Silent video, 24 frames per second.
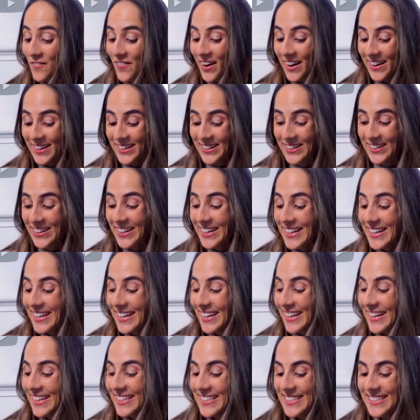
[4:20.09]
Oh my
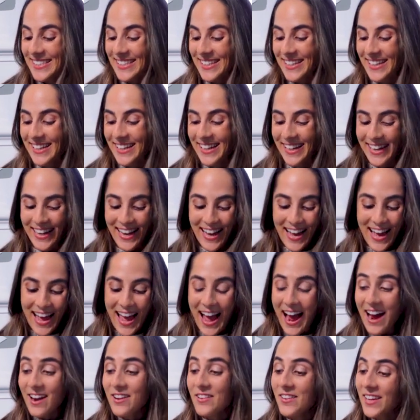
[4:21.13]
goodness.
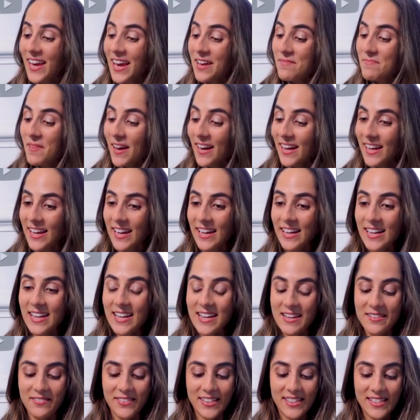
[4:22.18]
How do you keep getting in
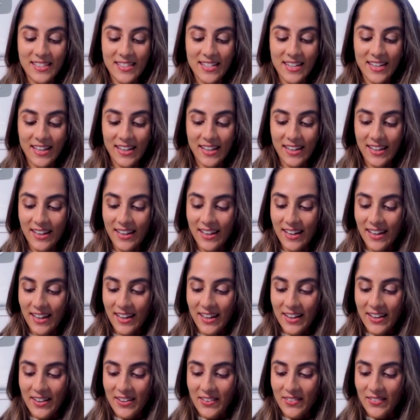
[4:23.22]
here, Winsty?
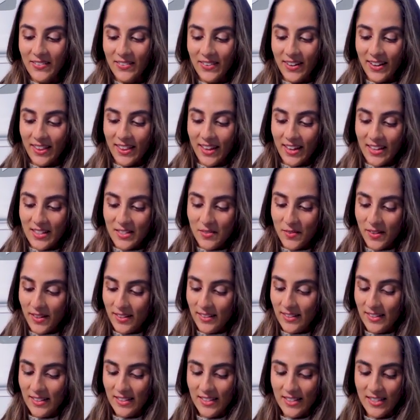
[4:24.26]
What are these
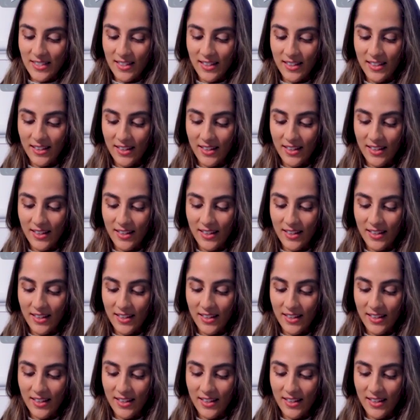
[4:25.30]
ones?